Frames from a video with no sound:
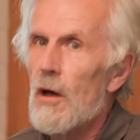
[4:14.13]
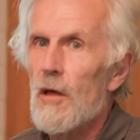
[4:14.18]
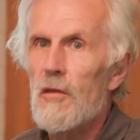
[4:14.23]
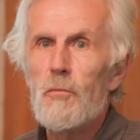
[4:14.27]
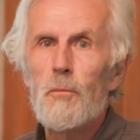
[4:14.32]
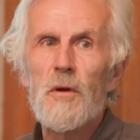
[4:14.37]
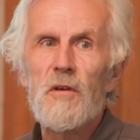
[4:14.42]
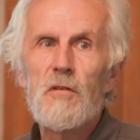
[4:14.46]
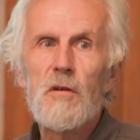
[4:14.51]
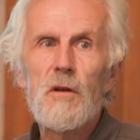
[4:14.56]

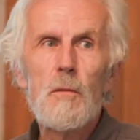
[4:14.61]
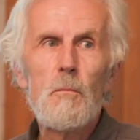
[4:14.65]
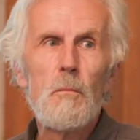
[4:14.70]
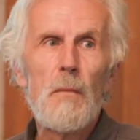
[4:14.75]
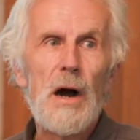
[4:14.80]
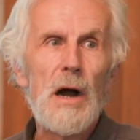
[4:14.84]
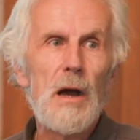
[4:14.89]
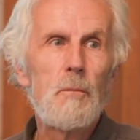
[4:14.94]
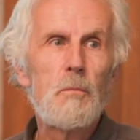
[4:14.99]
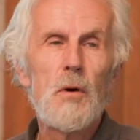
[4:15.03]
Especially
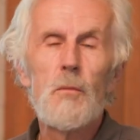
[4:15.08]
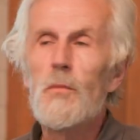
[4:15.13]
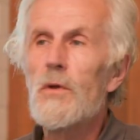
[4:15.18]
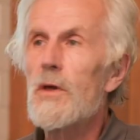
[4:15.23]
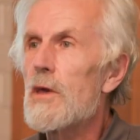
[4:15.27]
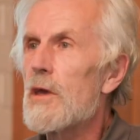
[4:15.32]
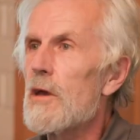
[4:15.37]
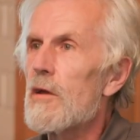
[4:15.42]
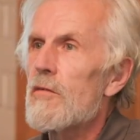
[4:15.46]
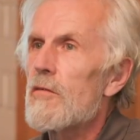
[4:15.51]
my
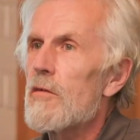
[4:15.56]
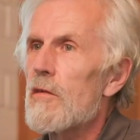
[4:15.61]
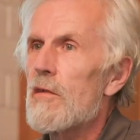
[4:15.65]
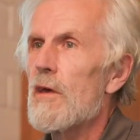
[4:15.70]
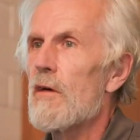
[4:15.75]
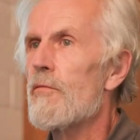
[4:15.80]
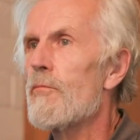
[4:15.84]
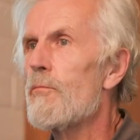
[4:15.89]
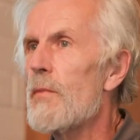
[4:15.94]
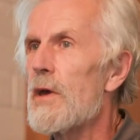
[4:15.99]

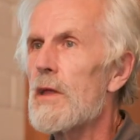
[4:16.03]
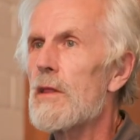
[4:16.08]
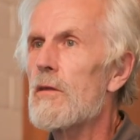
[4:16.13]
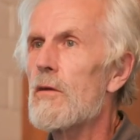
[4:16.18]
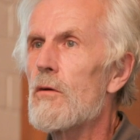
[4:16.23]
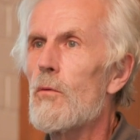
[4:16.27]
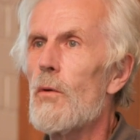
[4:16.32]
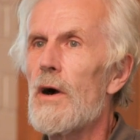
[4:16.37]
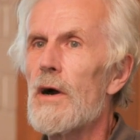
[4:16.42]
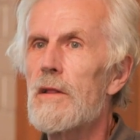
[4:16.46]
publications have
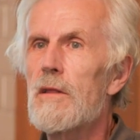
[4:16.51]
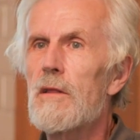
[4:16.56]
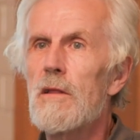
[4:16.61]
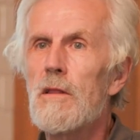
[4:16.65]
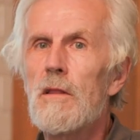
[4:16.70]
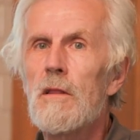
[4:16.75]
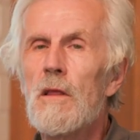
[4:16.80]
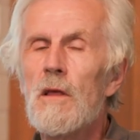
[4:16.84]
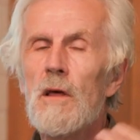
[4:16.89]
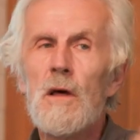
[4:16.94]
made quite
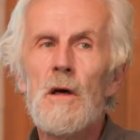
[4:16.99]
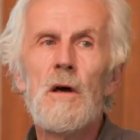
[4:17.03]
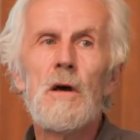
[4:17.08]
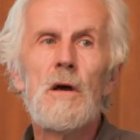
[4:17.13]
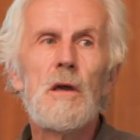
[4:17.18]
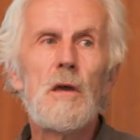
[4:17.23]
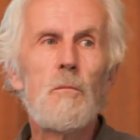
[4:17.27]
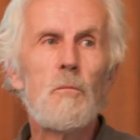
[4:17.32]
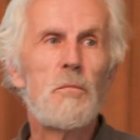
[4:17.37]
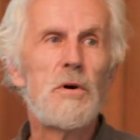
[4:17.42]
an
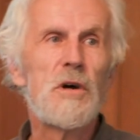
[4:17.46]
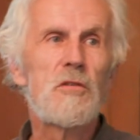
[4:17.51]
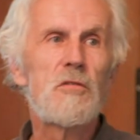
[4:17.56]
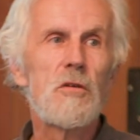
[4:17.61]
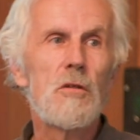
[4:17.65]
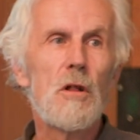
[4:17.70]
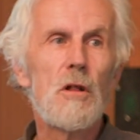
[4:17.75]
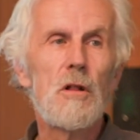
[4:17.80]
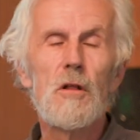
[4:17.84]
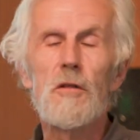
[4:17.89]

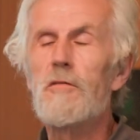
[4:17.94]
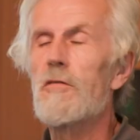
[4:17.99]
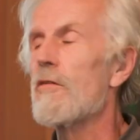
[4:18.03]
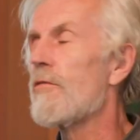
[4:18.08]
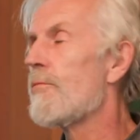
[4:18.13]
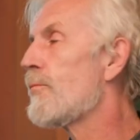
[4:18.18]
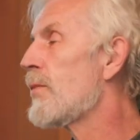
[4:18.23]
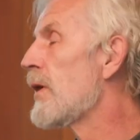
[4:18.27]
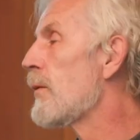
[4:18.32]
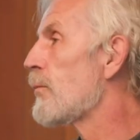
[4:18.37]
impression on lots
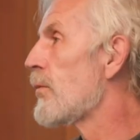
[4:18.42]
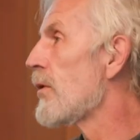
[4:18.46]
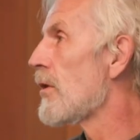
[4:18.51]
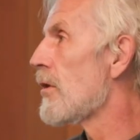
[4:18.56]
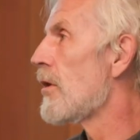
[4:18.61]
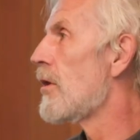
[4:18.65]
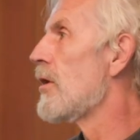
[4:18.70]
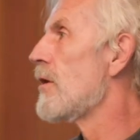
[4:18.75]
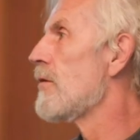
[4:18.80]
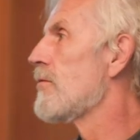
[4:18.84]
of
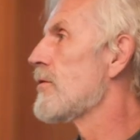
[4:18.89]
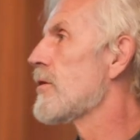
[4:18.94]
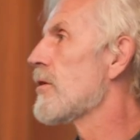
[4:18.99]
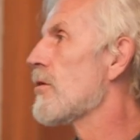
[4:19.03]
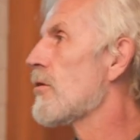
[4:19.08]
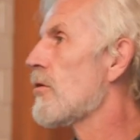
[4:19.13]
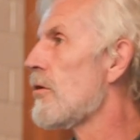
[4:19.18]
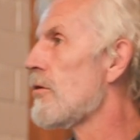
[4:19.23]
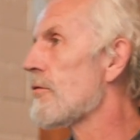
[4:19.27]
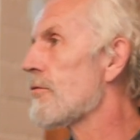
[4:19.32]
people over
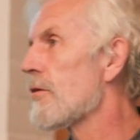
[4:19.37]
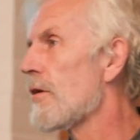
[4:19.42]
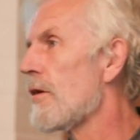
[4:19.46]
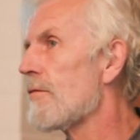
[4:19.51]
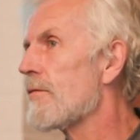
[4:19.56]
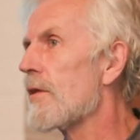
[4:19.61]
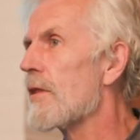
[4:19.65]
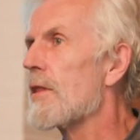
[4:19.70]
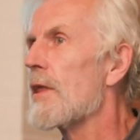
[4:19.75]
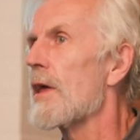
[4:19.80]
the course
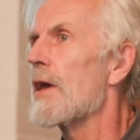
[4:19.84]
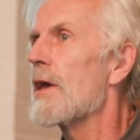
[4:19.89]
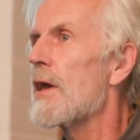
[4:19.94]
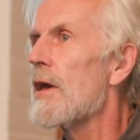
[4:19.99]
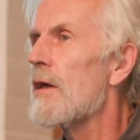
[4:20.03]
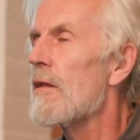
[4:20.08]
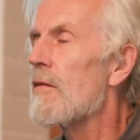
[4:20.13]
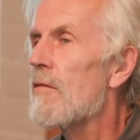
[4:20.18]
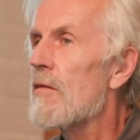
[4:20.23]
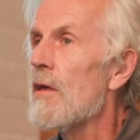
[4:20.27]
of the
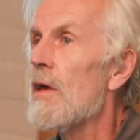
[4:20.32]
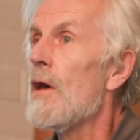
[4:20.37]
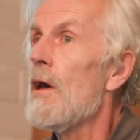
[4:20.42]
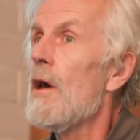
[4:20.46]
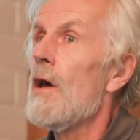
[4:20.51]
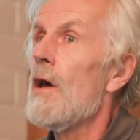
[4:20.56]
decades.